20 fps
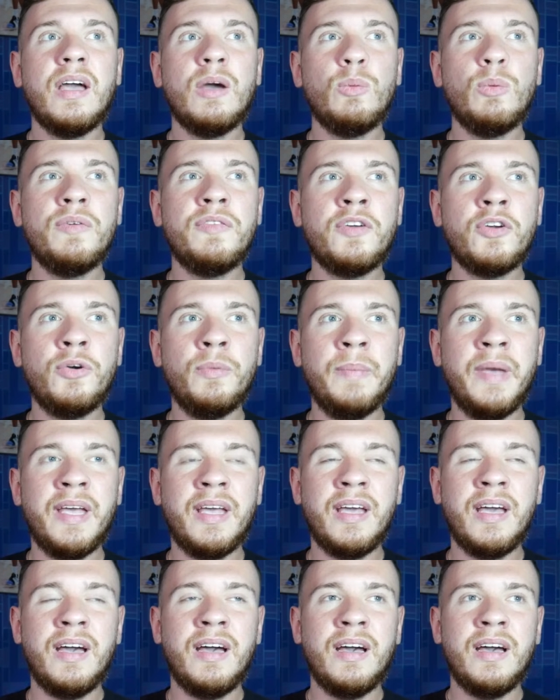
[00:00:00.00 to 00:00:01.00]
With
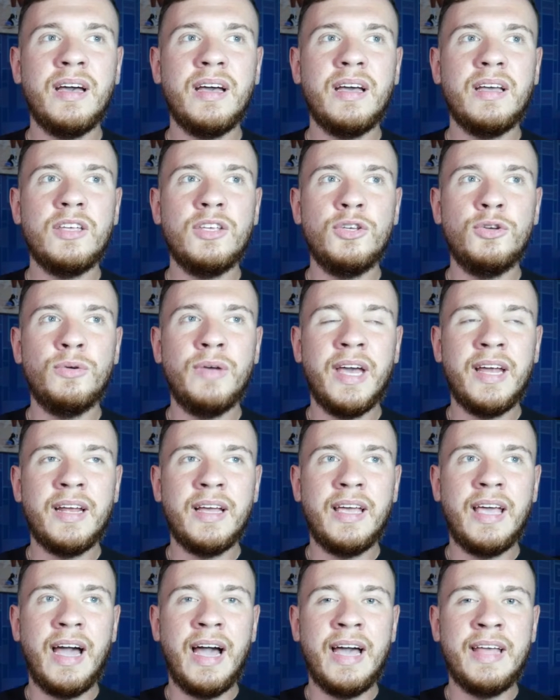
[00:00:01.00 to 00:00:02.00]
Kuminga, you get
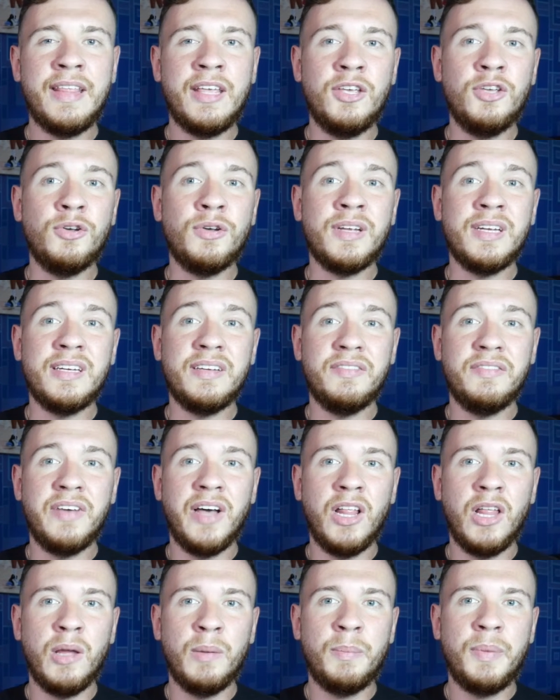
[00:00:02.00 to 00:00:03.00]
a guy that you can
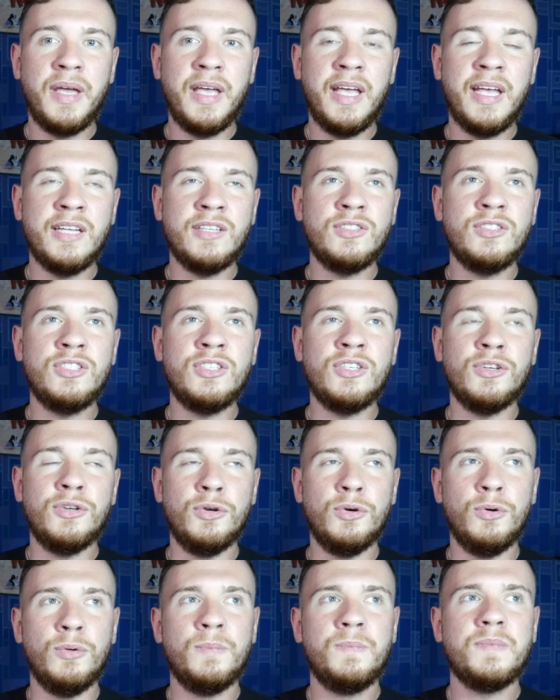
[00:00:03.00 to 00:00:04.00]
develop
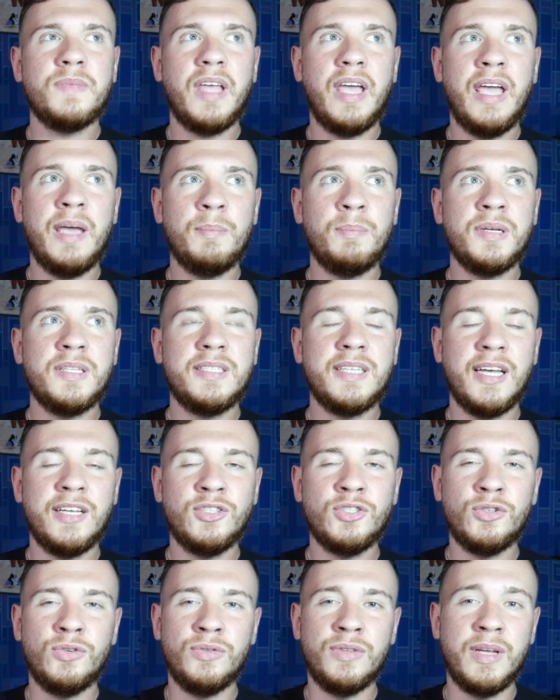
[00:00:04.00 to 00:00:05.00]
into a
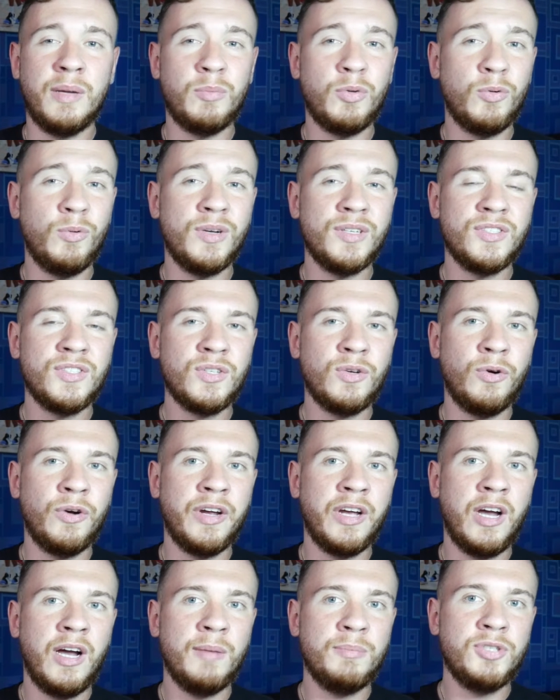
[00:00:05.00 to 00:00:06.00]
potential number one
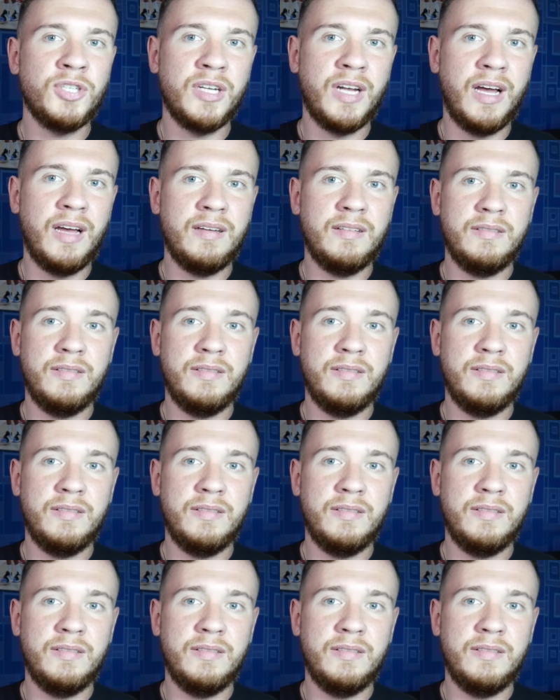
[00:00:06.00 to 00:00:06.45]
scoring option.